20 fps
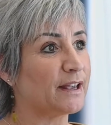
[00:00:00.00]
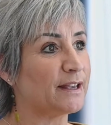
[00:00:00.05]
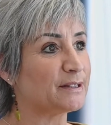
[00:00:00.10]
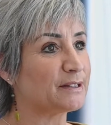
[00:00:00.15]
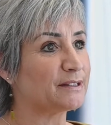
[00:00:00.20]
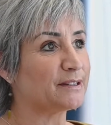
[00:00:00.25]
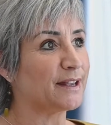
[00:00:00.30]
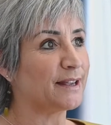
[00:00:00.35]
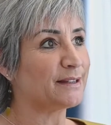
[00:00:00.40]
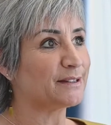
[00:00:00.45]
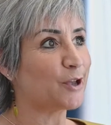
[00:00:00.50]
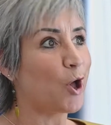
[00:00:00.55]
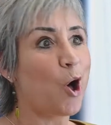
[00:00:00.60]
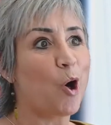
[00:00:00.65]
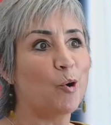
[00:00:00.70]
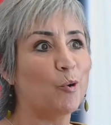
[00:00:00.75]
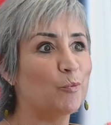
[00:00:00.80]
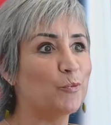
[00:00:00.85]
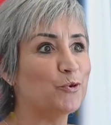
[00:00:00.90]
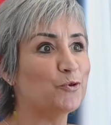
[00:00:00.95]
it's a
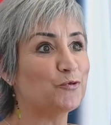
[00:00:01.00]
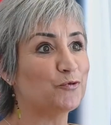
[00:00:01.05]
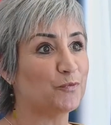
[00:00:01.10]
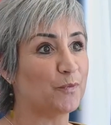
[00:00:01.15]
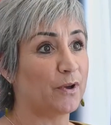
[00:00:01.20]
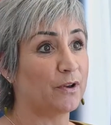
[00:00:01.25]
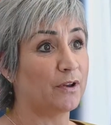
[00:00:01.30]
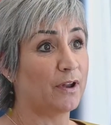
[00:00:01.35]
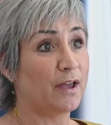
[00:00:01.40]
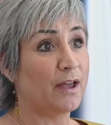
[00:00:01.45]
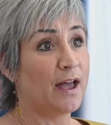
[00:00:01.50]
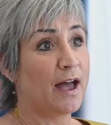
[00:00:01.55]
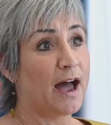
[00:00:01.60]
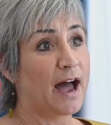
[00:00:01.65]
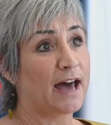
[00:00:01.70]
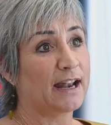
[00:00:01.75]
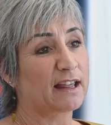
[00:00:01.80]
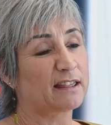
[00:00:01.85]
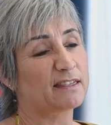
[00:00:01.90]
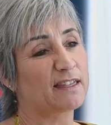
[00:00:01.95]
whole movement.
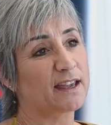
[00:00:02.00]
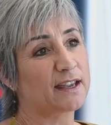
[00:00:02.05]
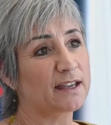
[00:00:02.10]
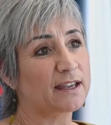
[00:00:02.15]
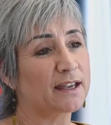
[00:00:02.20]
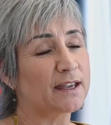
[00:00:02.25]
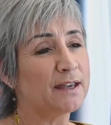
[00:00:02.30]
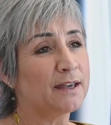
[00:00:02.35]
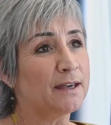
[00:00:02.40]
And I think